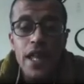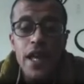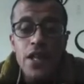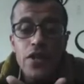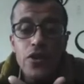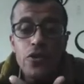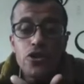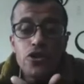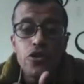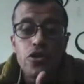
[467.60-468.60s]
Then
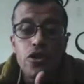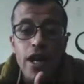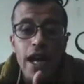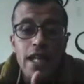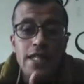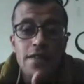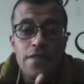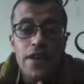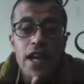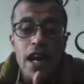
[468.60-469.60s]
you should look
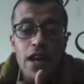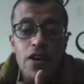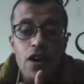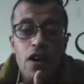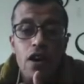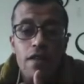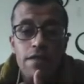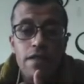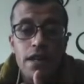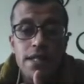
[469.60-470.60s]
at figure
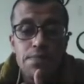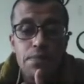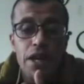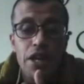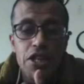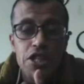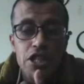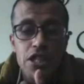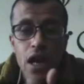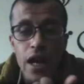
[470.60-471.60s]
of
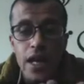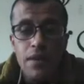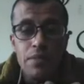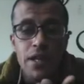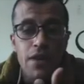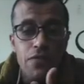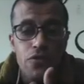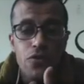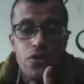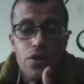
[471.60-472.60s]
speech like
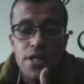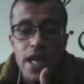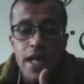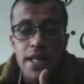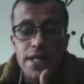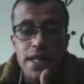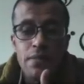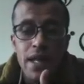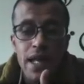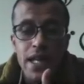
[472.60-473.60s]
metaphors and
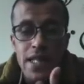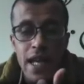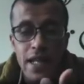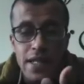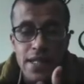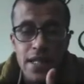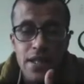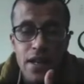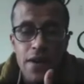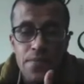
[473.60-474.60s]
similes and
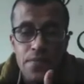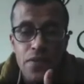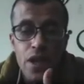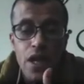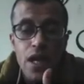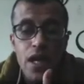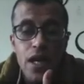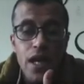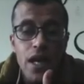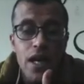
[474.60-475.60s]
etc.
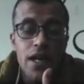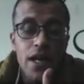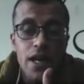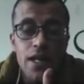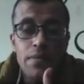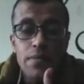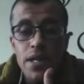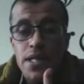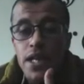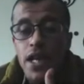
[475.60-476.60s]

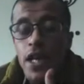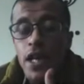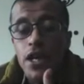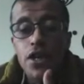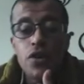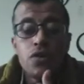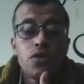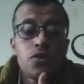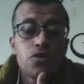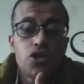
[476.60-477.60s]
Number C,
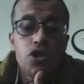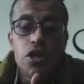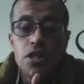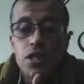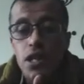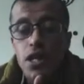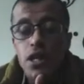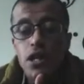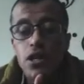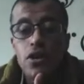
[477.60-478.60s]
you should
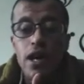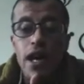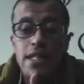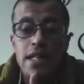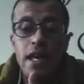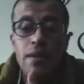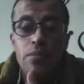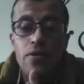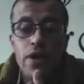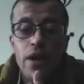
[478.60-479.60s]
look at the
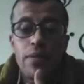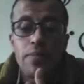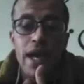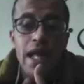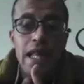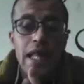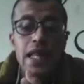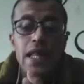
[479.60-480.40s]
proverbial